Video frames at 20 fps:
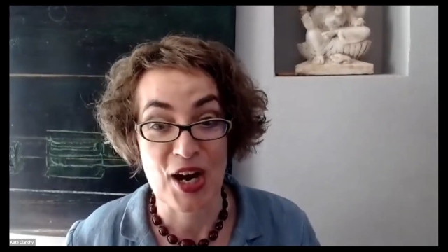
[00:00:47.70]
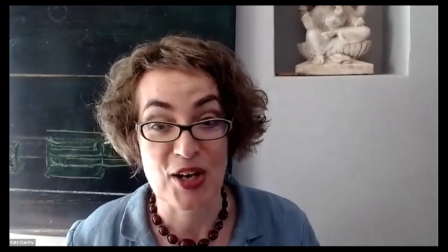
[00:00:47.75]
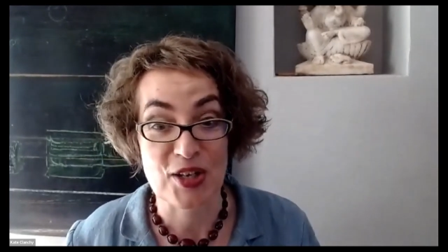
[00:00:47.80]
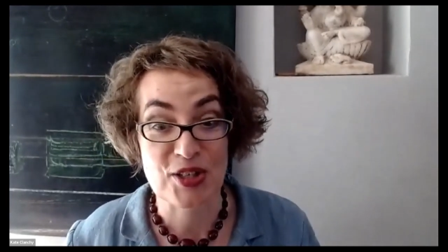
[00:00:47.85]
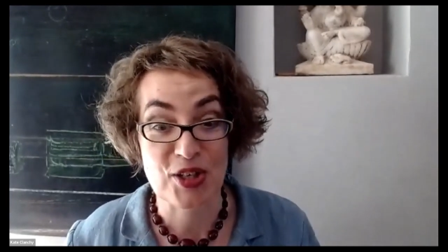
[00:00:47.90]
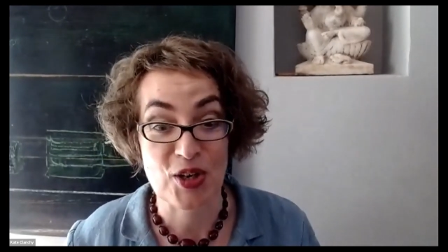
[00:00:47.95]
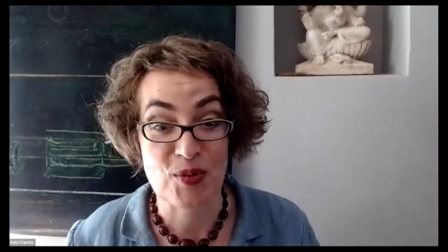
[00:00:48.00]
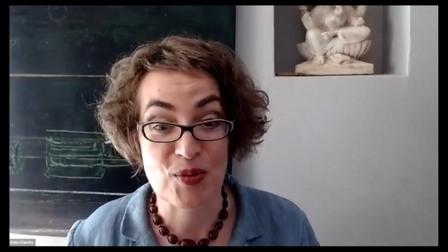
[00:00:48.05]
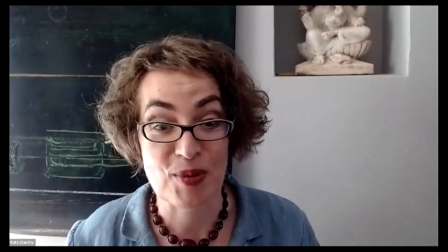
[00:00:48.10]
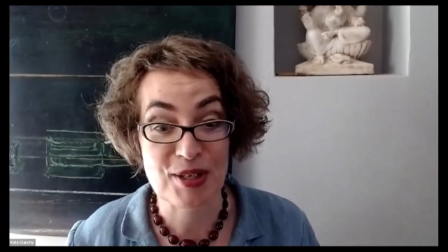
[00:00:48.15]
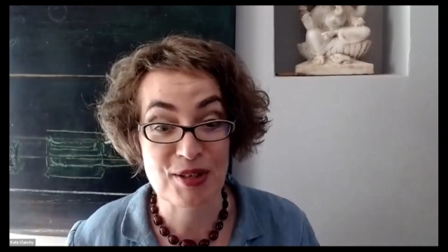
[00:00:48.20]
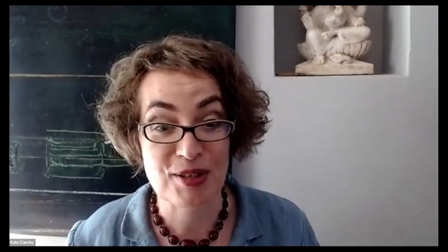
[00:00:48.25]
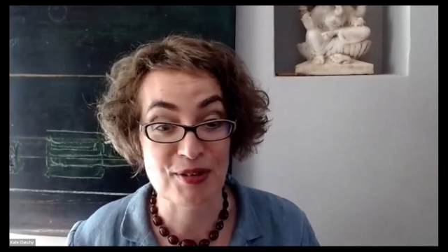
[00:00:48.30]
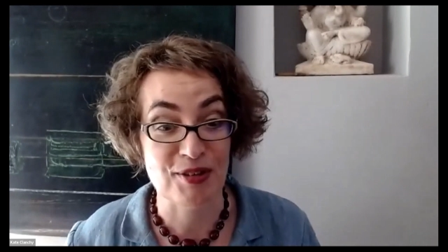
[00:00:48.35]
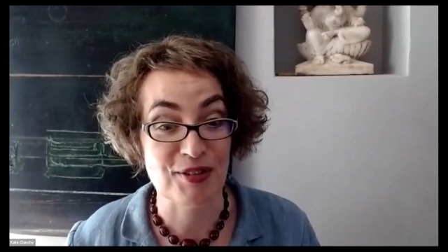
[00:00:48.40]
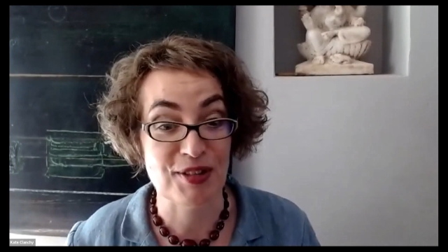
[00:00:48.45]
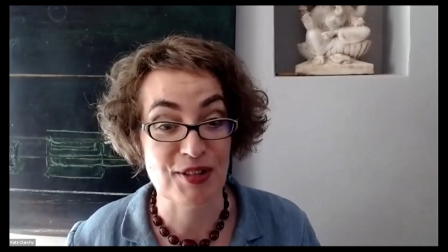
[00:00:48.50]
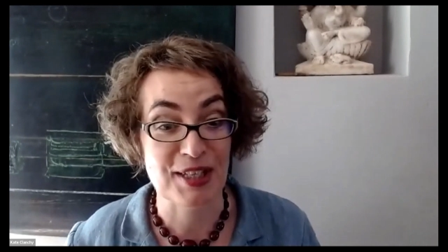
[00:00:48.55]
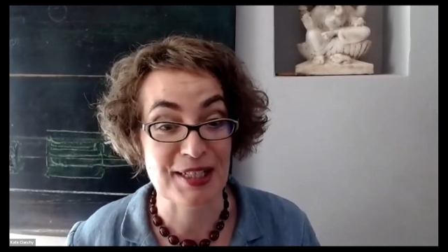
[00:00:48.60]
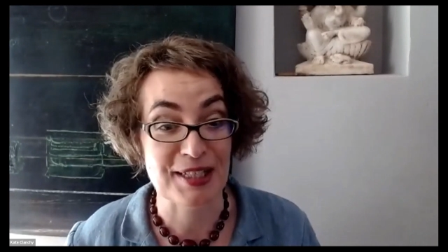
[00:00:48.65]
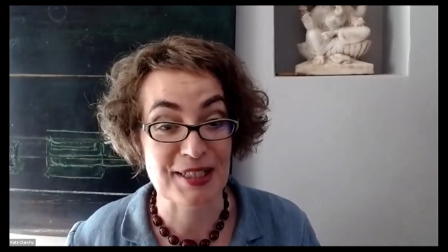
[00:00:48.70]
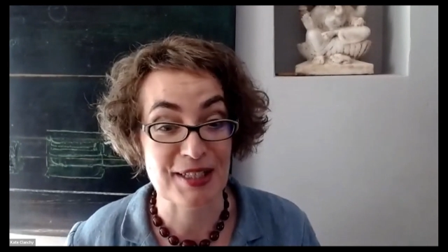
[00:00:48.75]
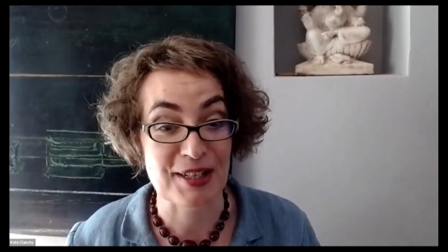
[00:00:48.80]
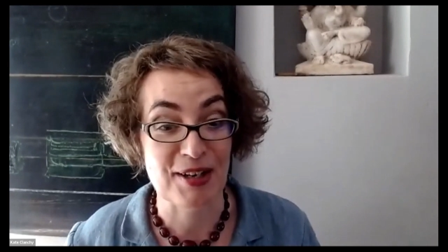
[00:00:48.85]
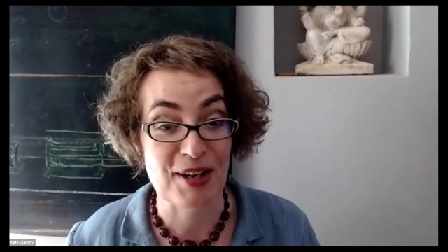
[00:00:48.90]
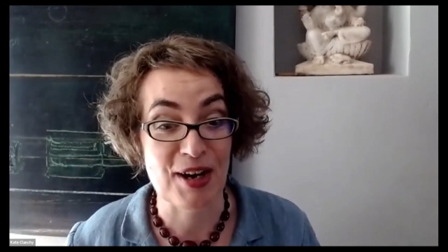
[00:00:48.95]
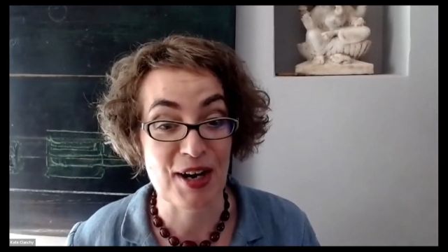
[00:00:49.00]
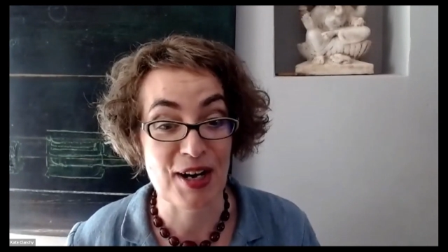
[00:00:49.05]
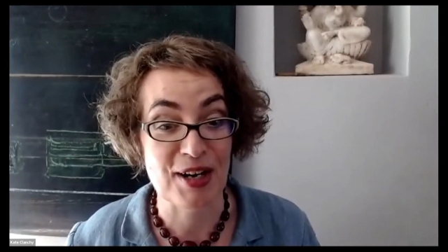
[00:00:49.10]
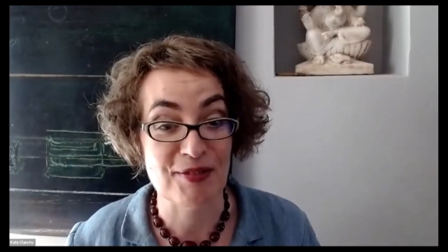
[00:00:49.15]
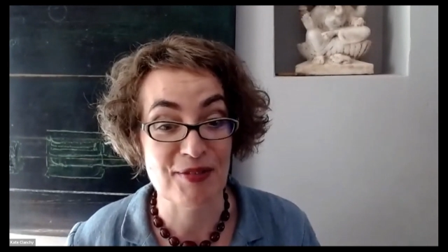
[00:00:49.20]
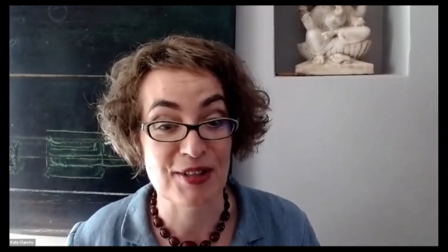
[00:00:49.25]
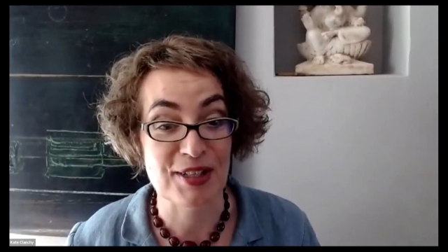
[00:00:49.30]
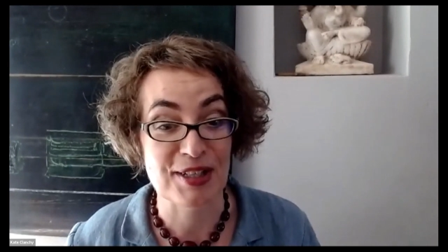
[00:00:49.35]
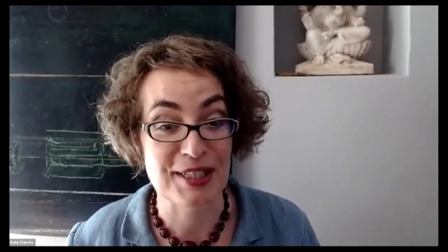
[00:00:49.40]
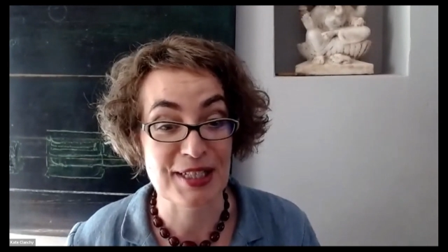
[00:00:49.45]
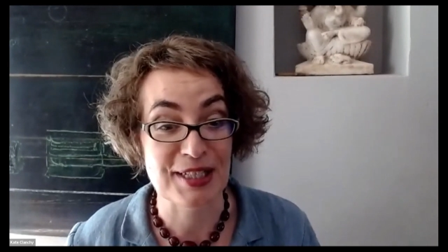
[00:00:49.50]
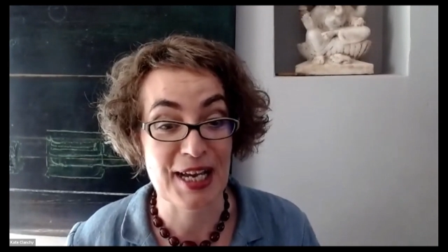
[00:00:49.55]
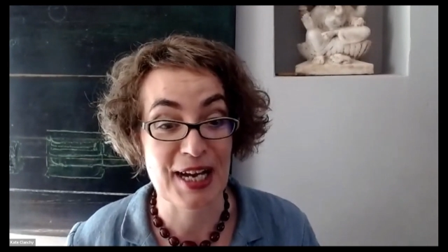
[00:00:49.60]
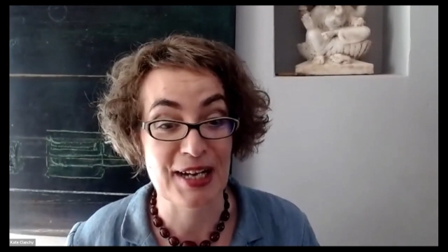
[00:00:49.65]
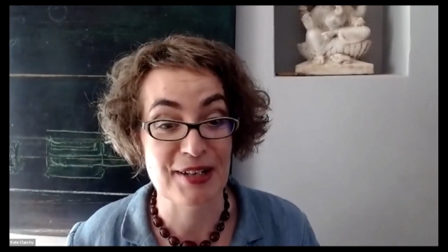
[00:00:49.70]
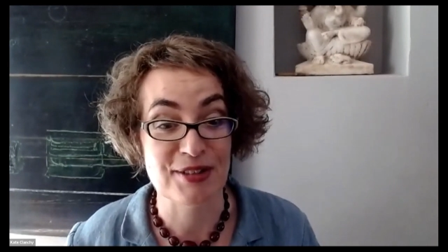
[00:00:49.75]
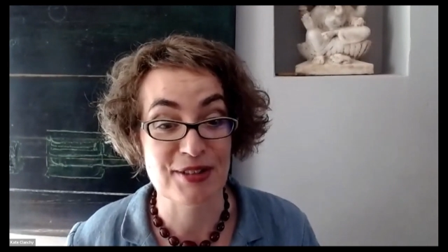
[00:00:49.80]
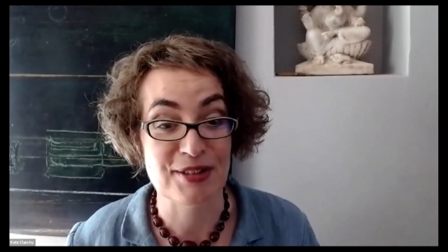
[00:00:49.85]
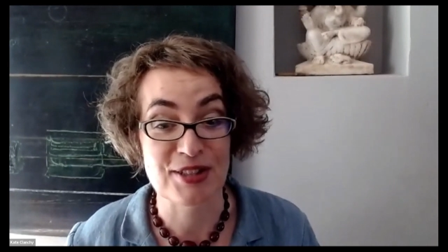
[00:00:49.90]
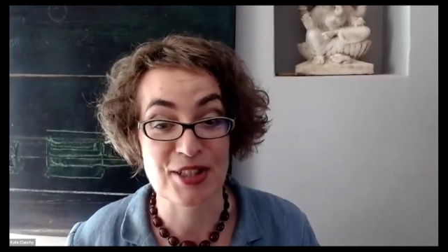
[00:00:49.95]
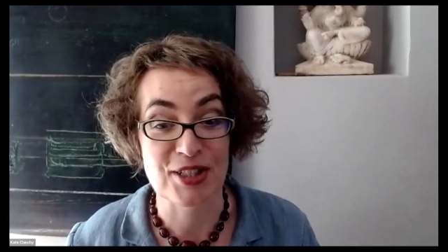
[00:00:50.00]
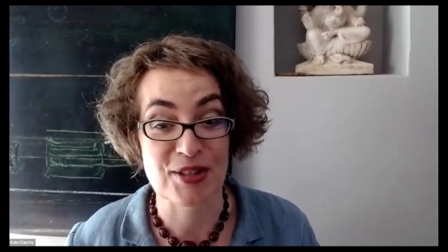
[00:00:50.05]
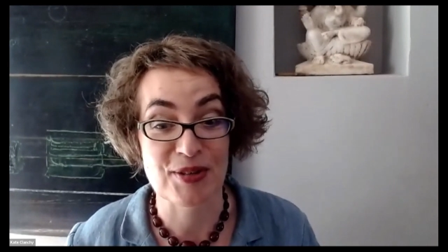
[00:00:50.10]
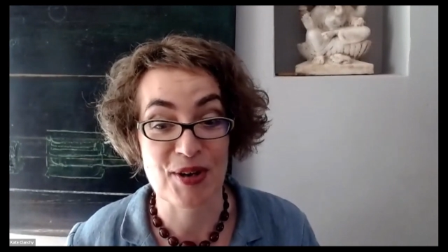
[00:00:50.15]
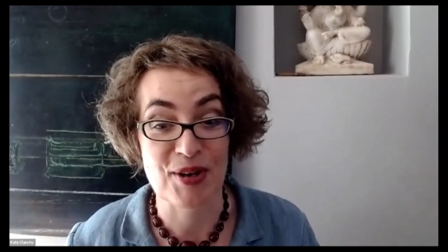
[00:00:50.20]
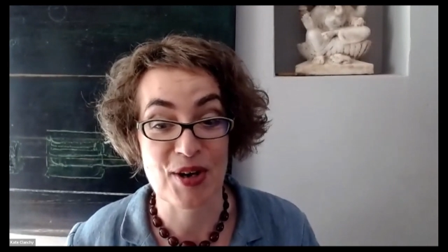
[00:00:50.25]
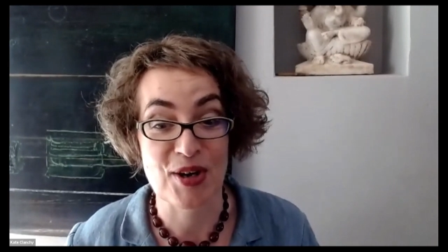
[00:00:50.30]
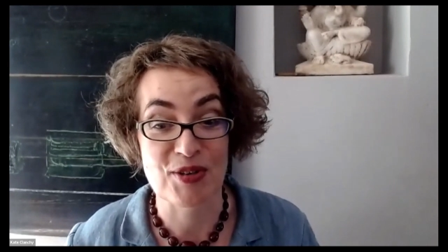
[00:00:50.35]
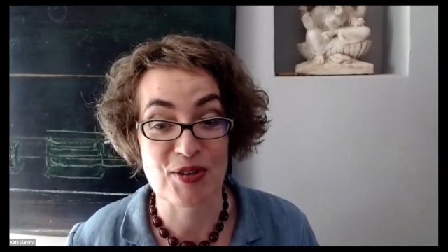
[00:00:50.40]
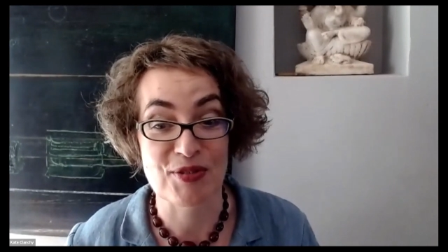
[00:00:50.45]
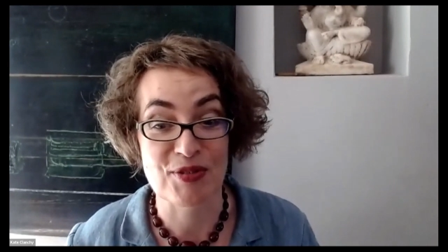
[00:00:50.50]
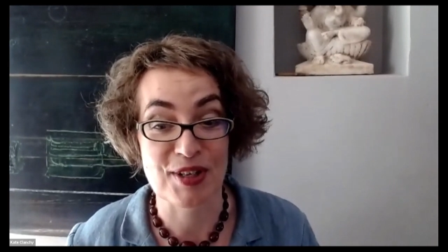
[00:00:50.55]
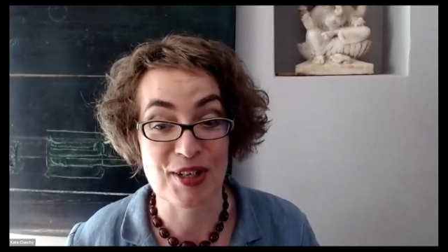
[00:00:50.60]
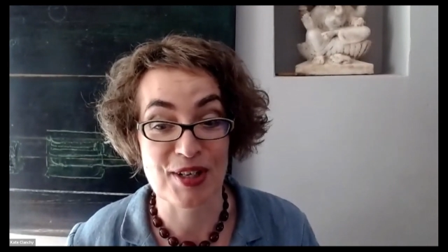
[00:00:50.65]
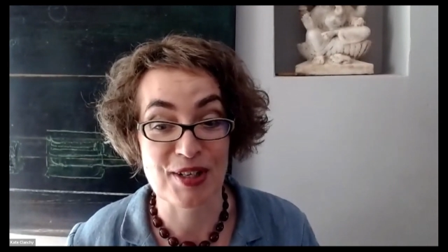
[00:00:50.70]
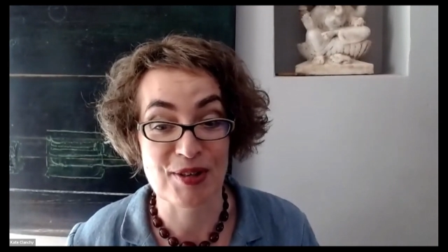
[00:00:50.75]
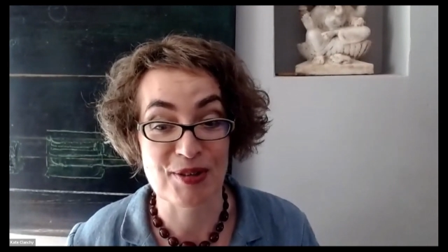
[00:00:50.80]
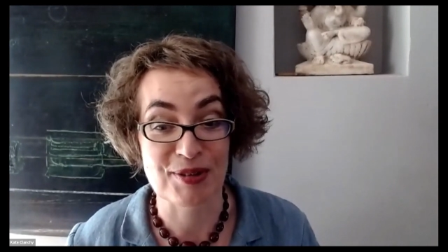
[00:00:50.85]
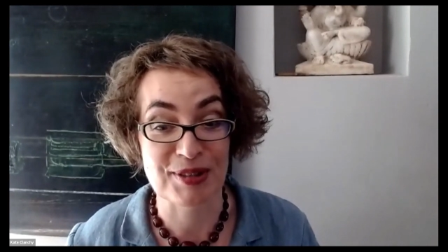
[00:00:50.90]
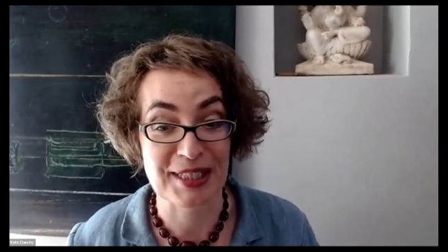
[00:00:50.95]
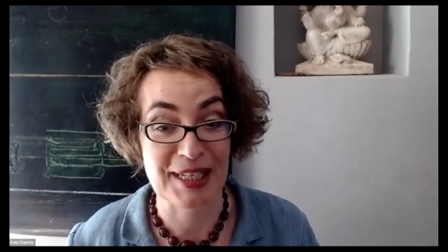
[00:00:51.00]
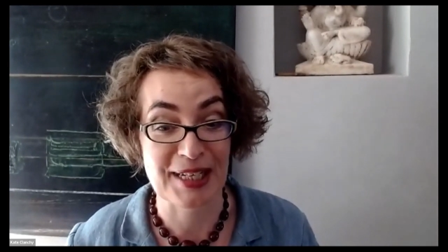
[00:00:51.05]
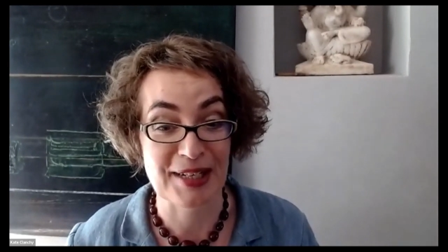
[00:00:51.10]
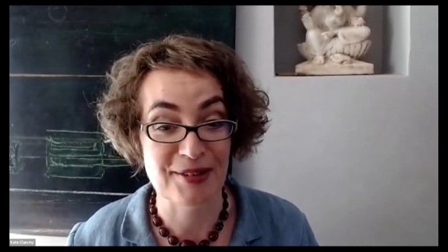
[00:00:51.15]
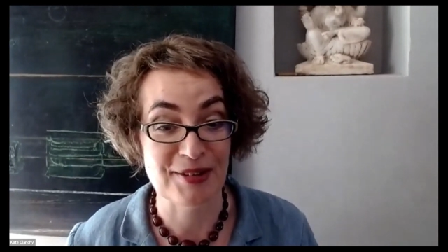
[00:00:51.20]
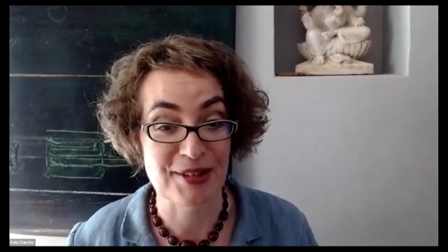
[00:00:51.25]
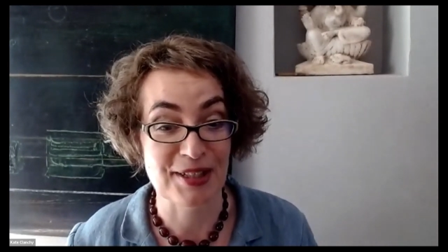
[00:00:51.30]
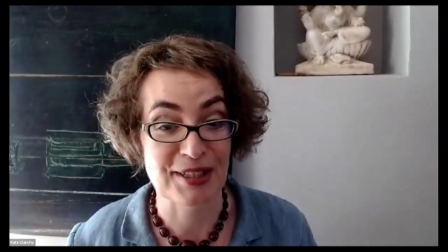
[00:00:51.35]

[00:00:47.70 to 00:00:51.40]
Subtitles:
So one of the things that I've learned how to do over lockdown,